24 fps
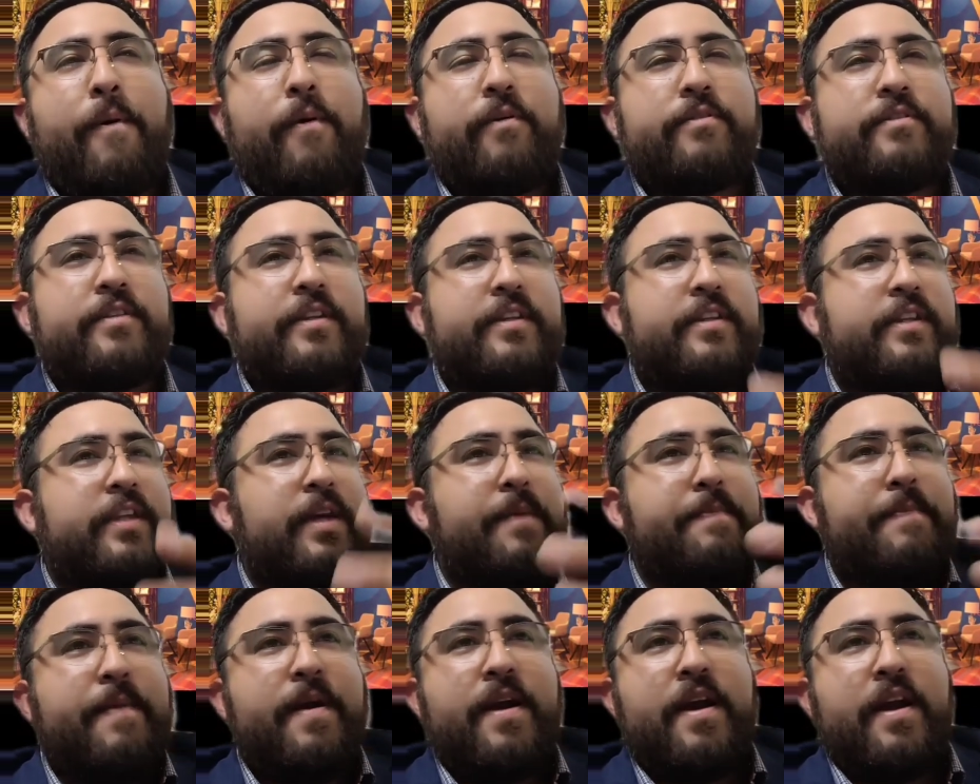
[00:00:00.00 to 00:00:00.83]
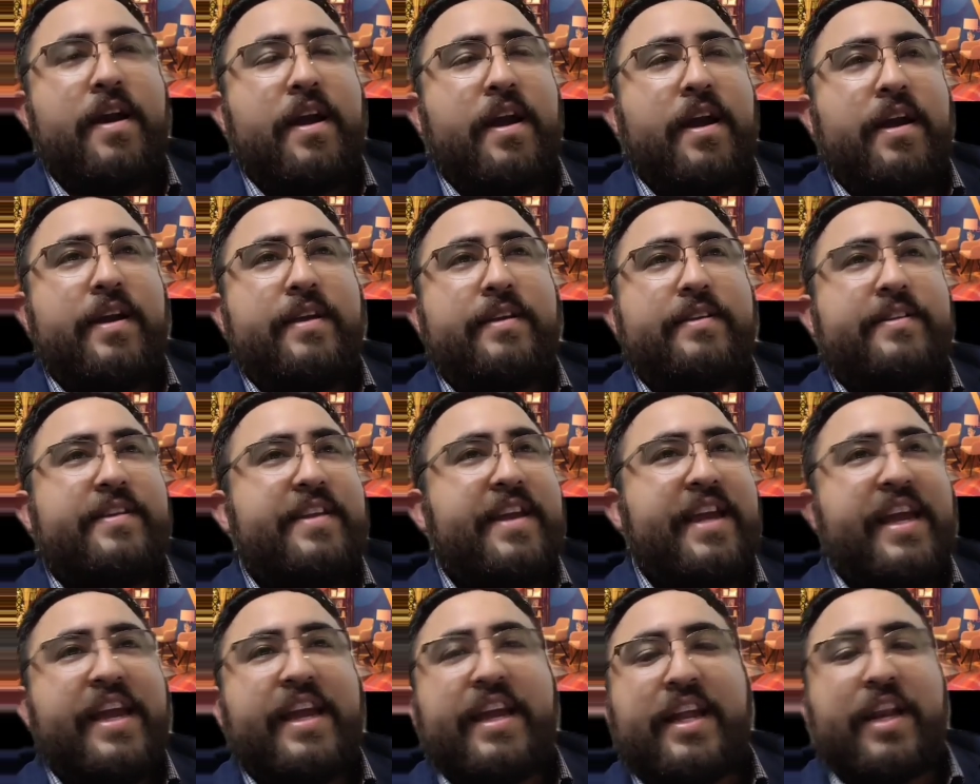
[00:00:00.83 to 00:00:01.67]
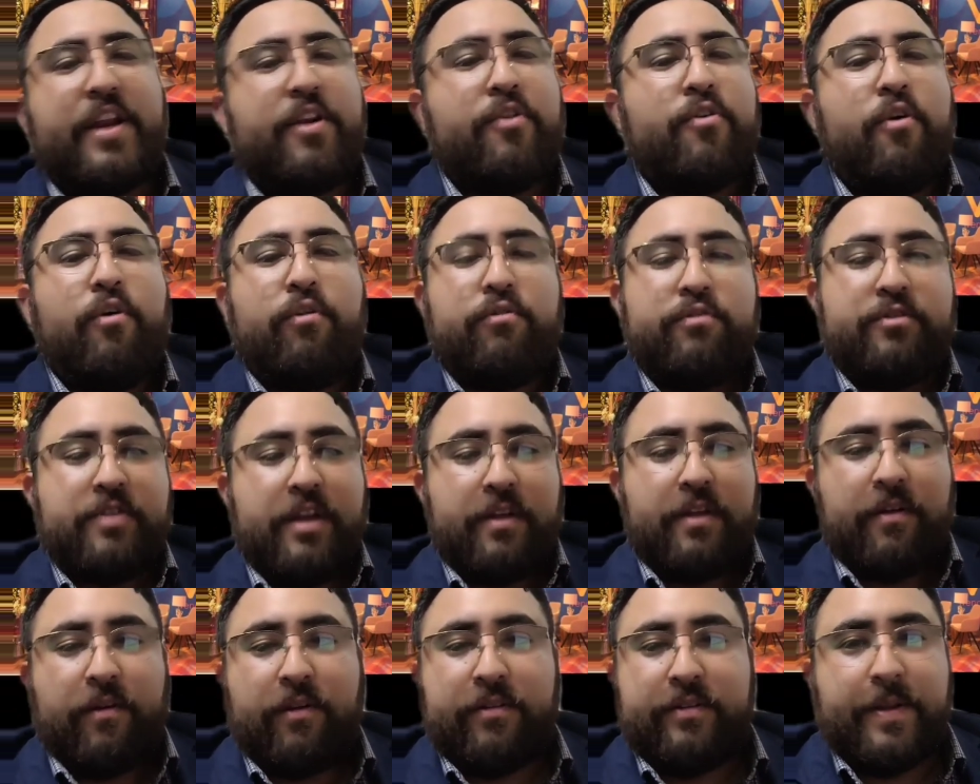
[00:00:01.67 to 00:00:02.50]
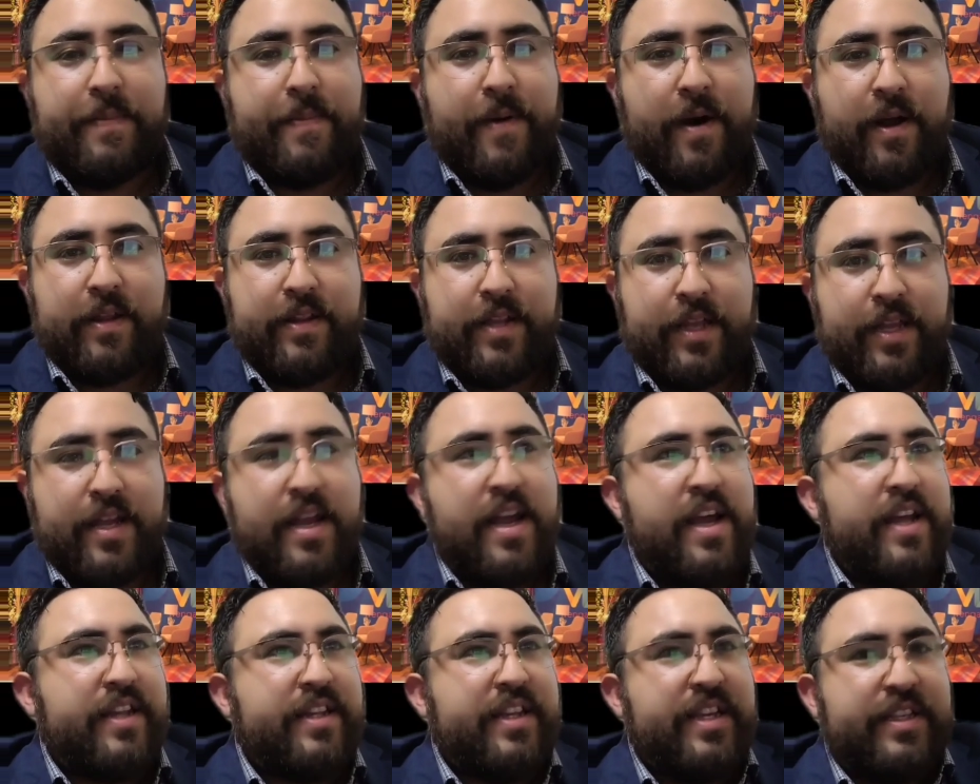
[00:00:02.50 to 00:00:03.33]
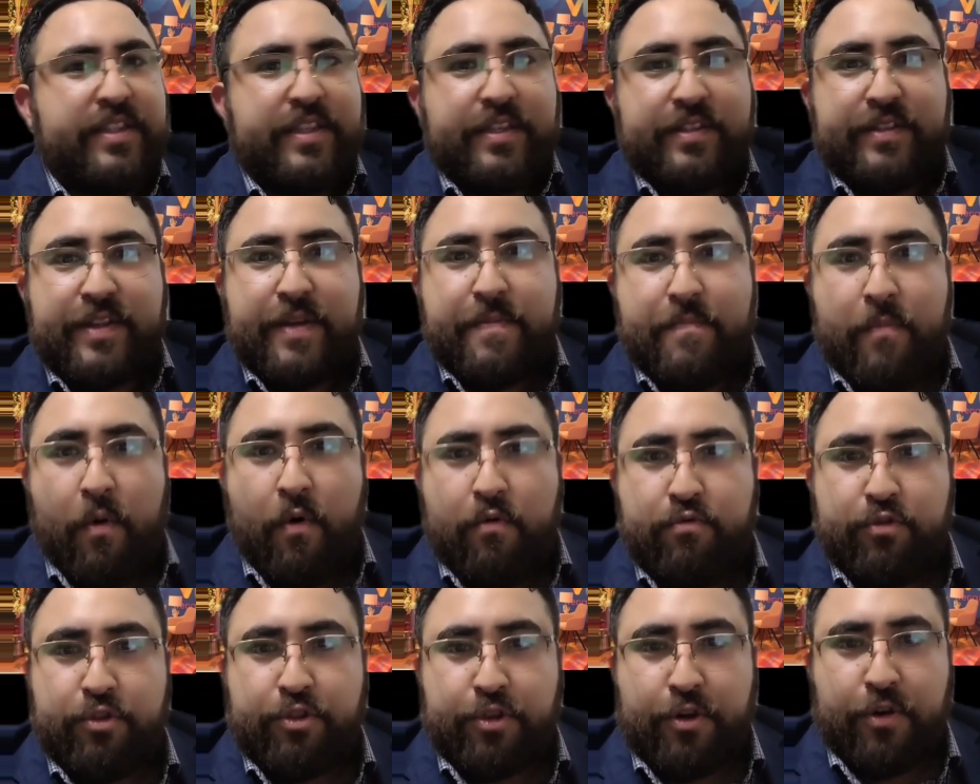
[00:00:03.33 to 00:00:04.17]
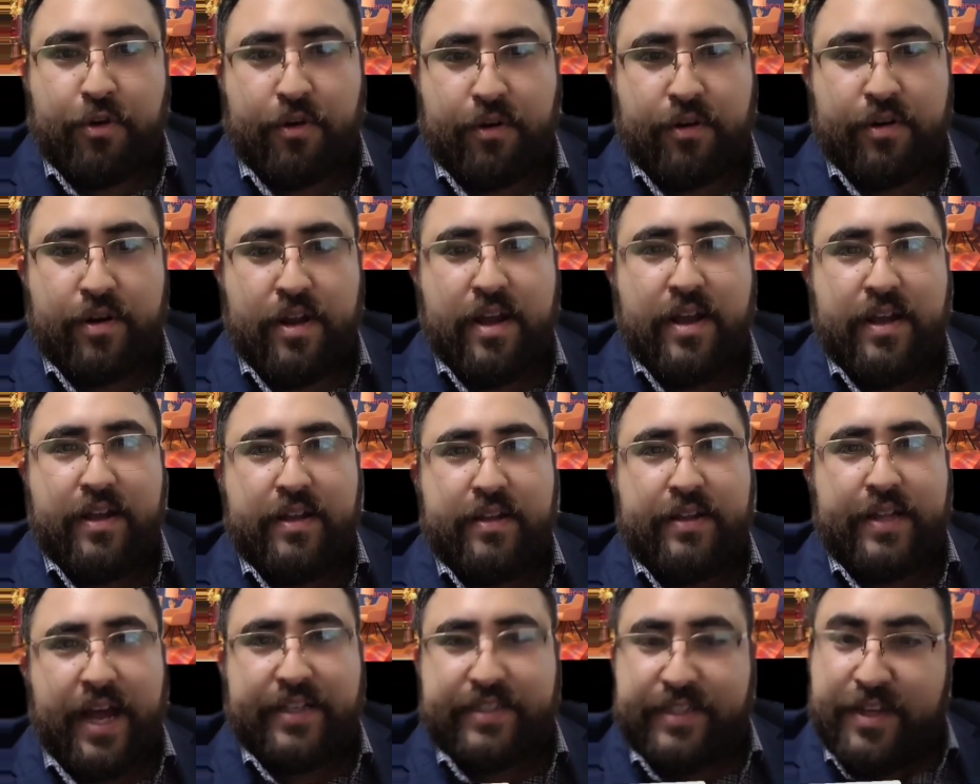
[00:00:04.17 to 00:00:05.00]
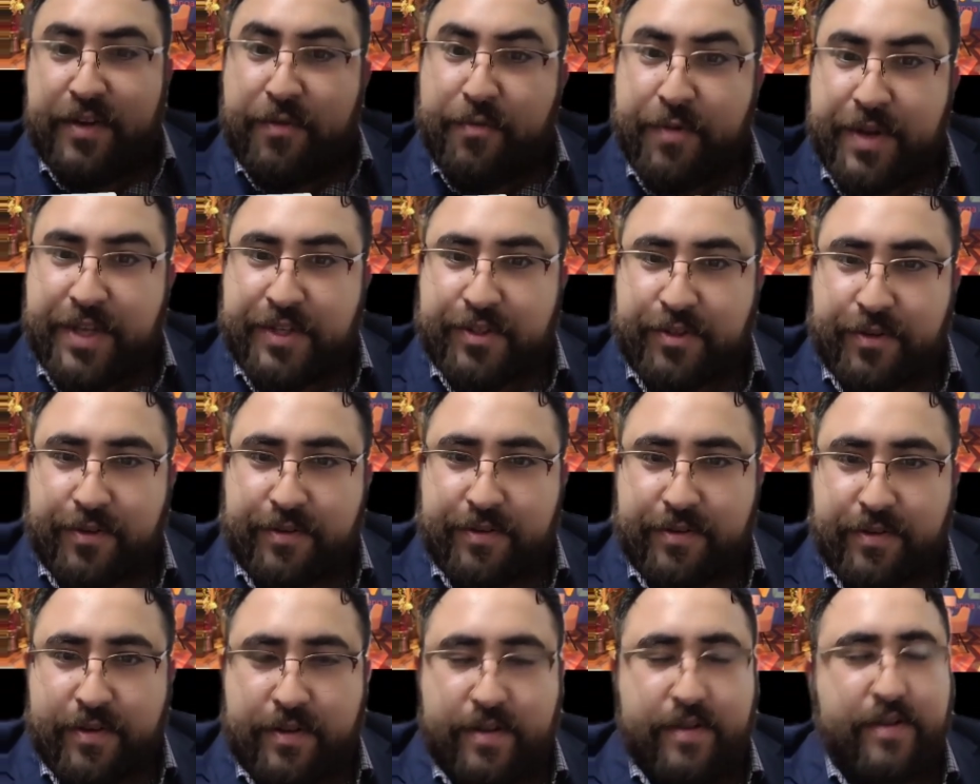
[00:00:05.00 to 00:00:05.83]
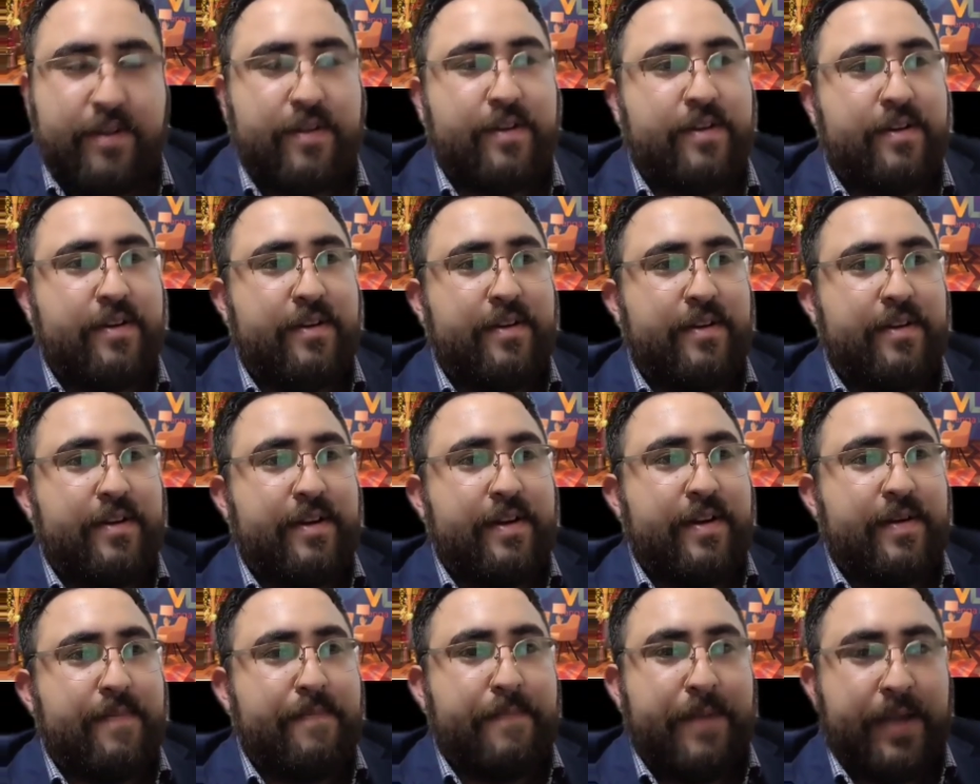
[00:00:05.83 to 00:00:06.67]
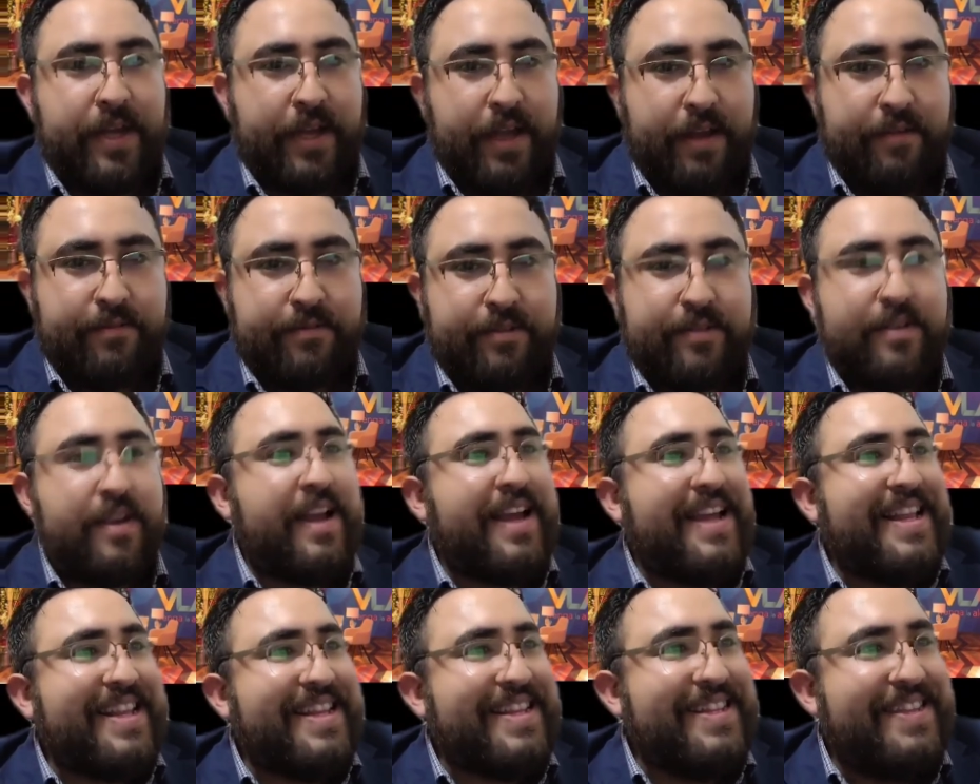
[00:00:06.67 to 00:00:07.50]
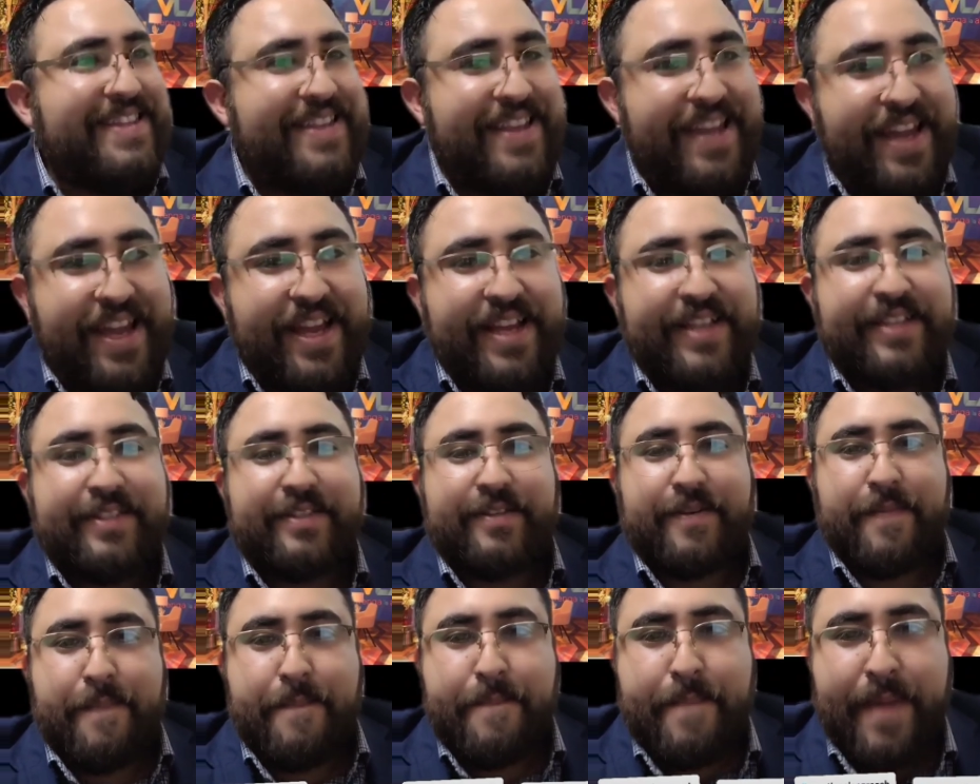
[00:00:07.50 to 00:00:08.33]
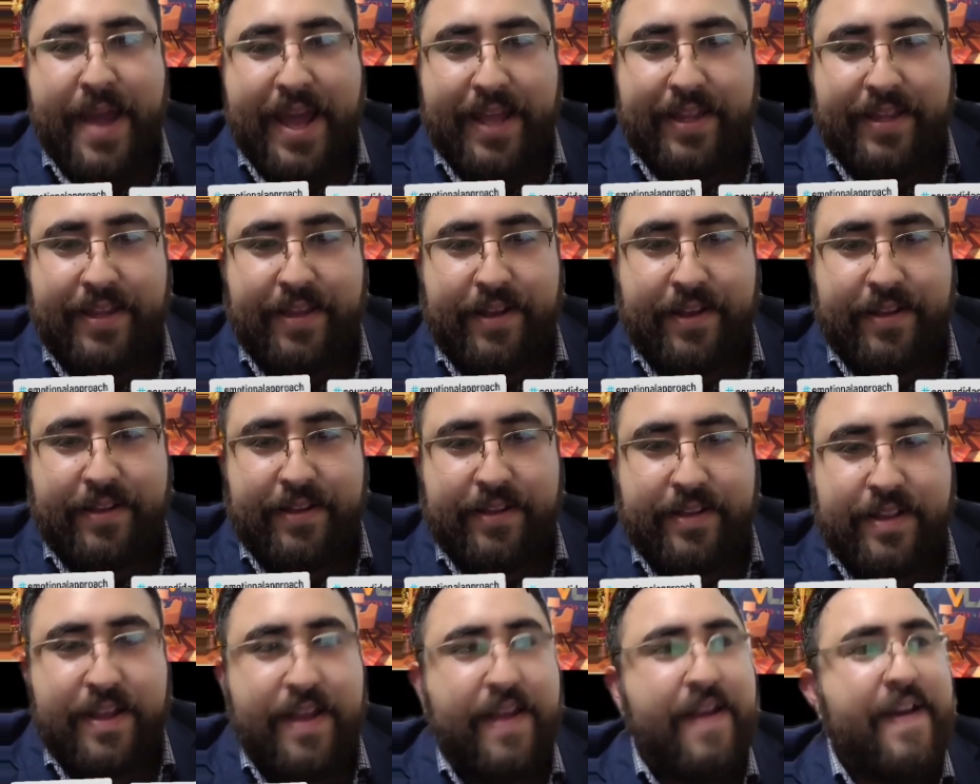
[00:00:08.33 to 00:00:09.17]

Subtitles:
positive thing in all the body. This is the motion. That's the reason. Because this method